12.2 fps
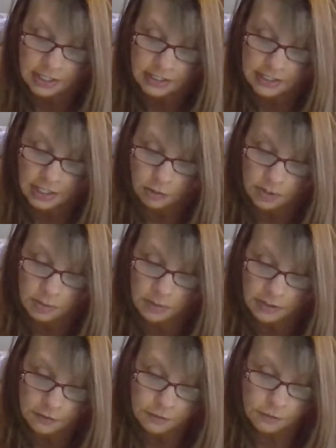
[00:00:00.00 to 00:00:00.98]
Tell me
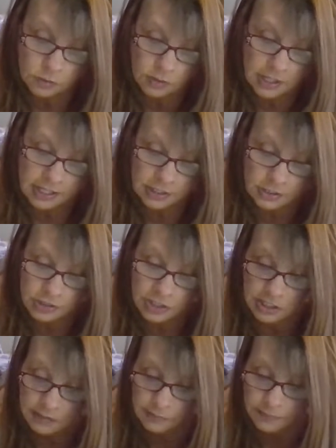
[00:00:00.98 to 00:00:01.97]
about the Fool energy.